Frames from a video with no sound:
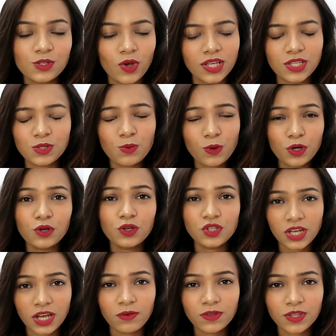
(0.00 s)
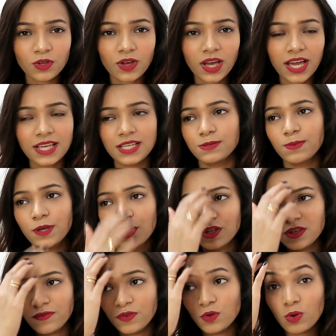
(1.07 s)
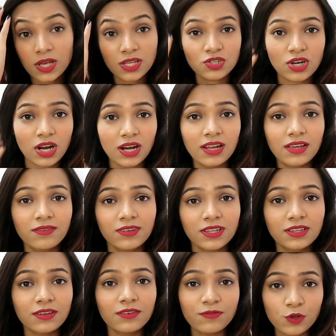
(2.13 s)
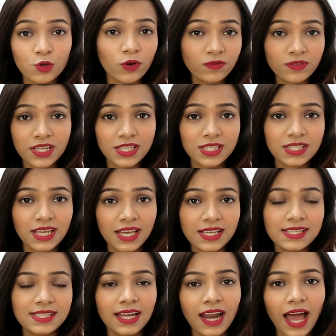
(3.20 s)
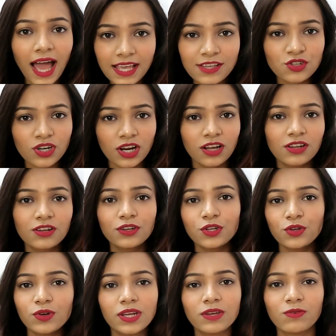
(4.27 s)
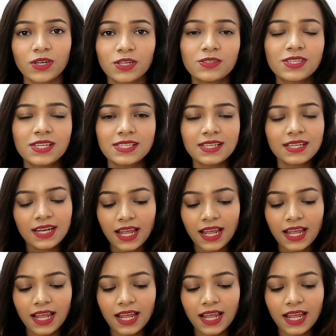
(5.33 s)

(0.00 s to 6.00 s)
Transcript: So I just wanted to share with you guys, because if you are struggling with a few of these things that I struggled during winter season,